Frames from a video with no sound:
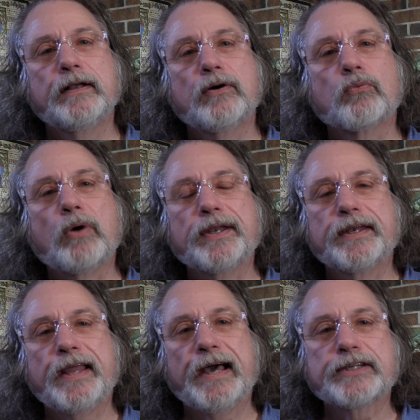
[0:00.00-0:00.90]
what
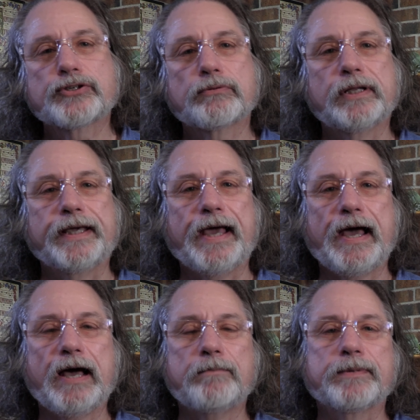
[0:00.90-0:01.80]
naturally
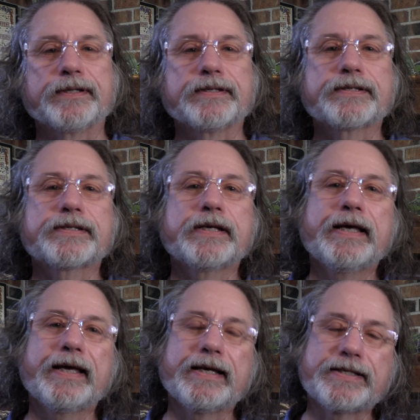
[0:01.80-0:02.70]
happens
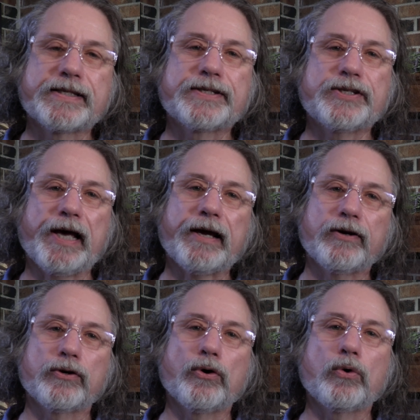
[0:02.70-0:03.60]
is the
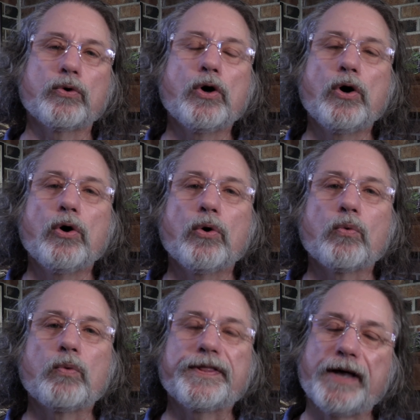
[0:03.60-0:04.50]
second note,
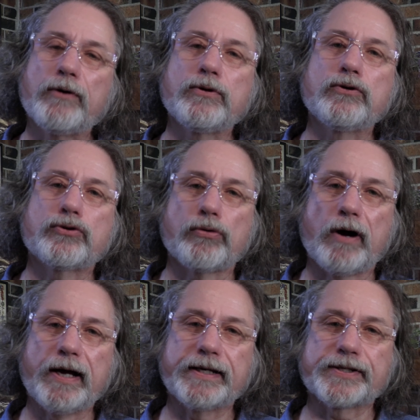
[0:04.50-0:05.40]
without you
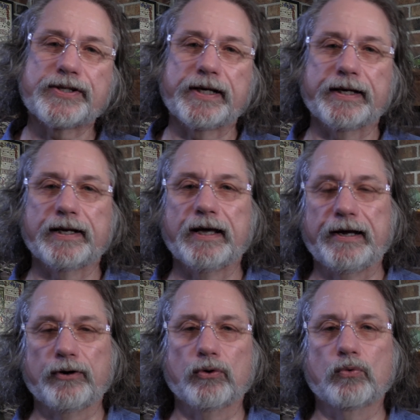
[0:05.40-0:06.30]
trying to sing it
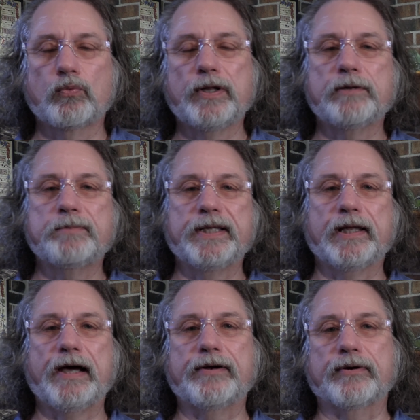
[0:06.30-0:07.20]
lighter, will be
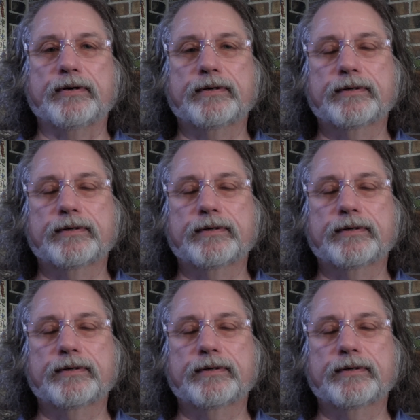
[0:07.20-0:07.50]
lighter.